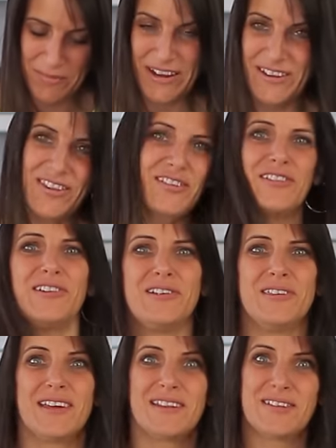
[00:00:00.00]
mixed
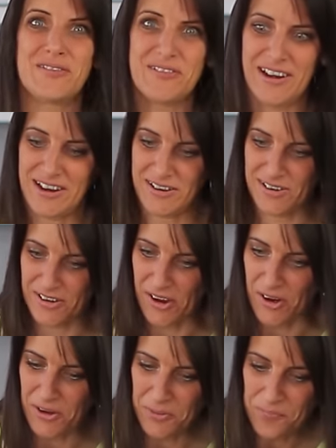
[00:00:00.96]
through, that's ready to
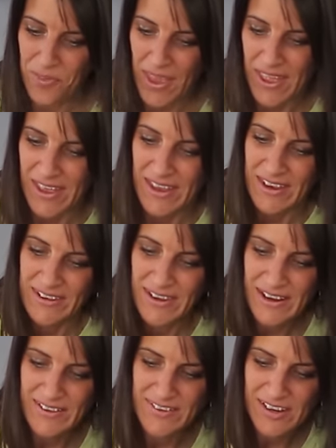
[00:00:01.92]
go.
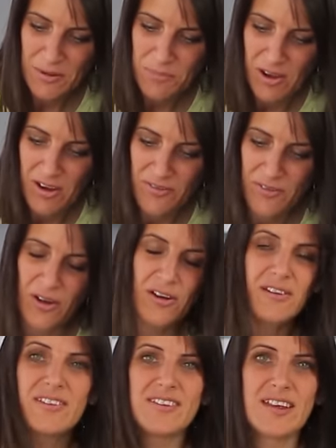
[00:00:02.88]
Next up, I've
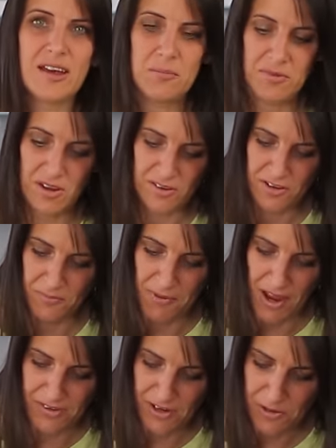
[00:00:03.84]
got some
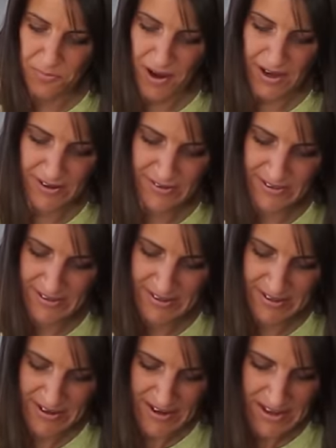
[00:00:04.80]
tomato
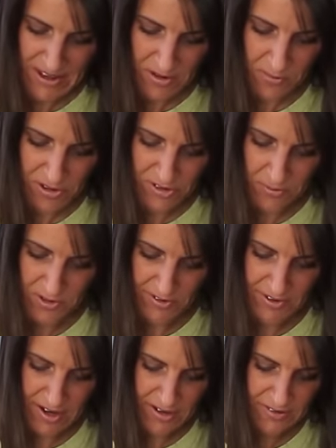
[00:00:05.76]
paste, which I'm
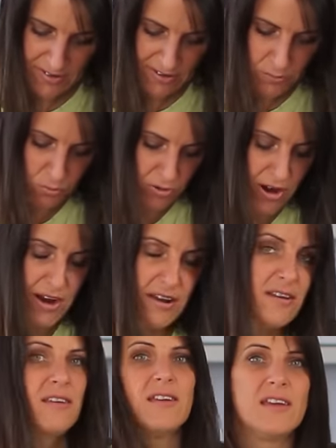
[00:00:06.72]
just going to
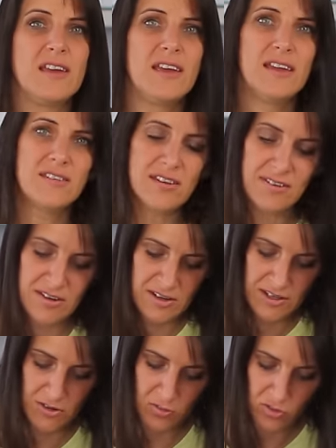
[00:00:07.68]
spread just
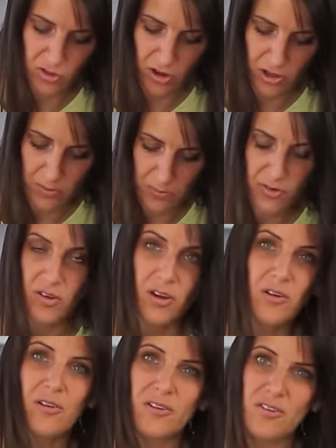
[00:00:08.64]
in little dollops
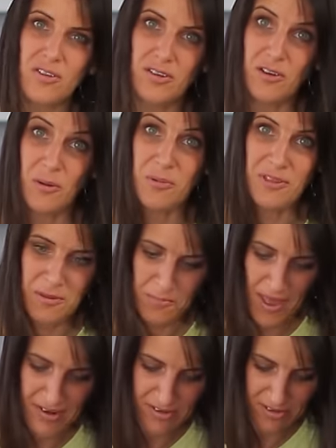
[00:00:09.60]
across the top of the
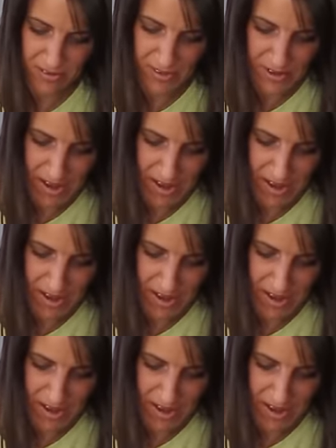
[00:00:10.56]
batter in the